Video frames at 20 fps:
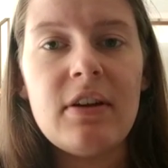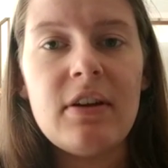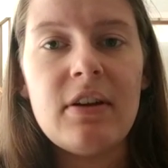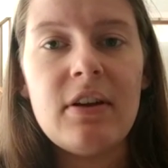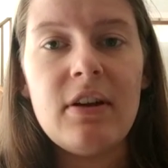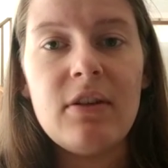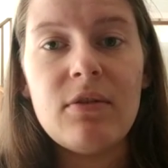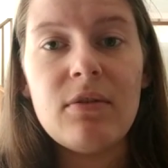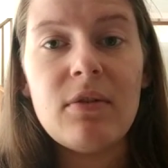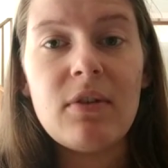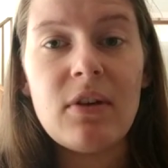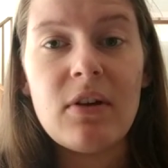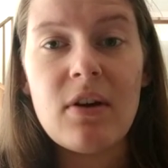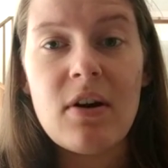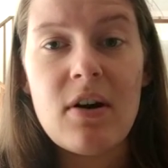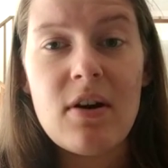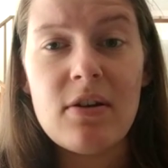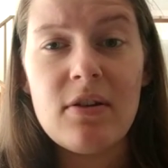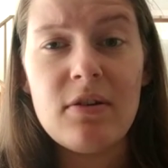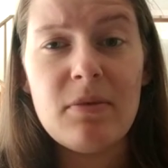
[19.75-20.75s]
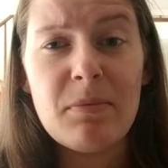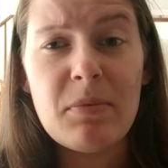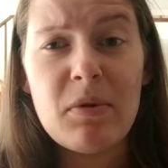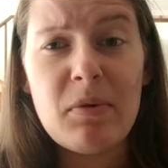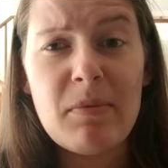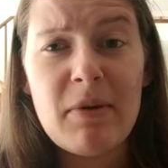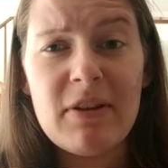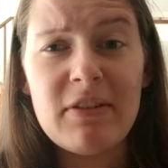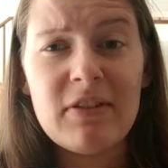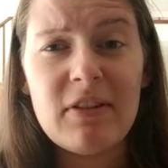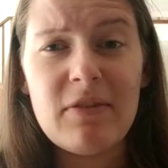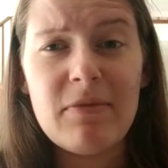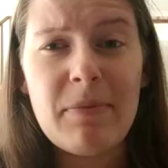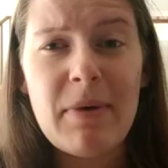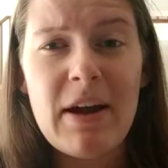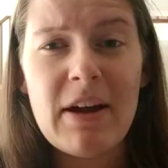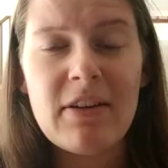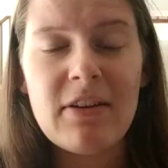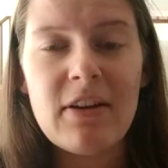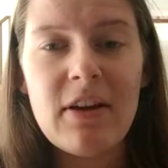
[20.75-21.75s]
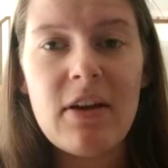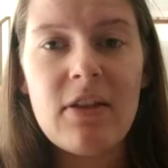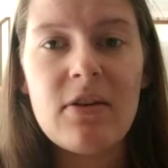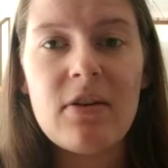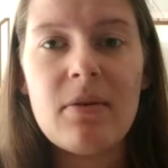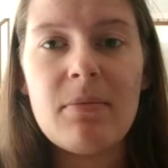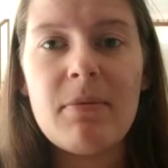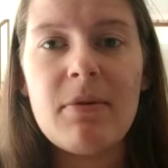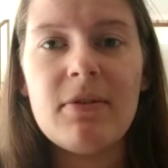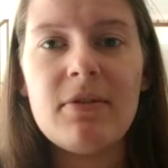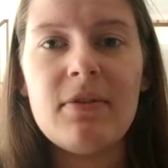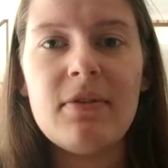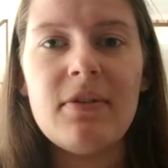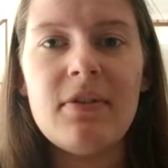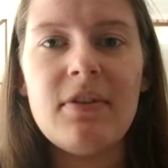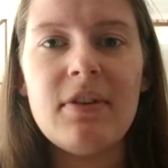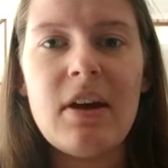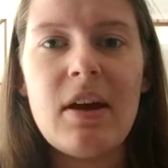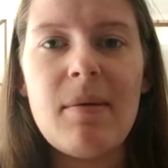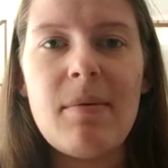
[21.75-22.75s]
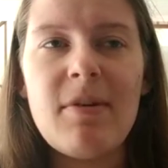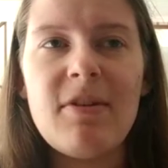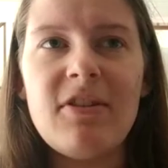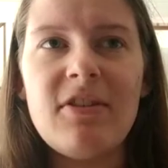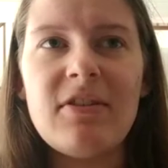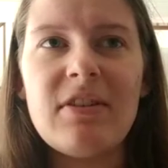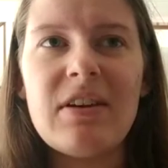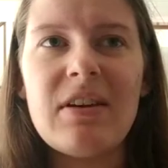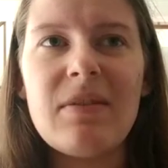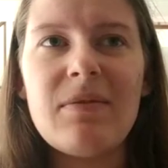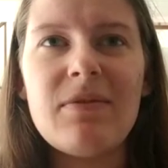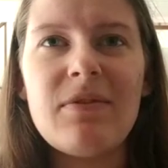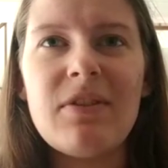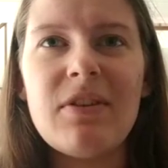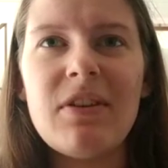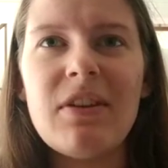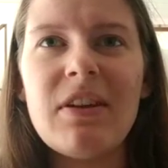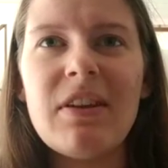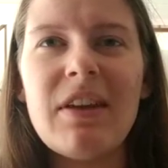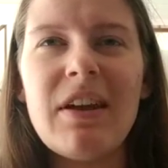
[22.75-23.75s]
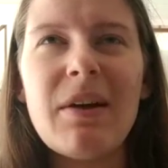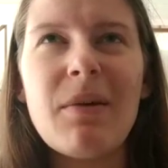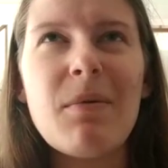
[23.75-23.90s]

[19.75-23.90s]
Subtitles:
It's really hard to pull myself back together, and most of the time I just end up feeling like,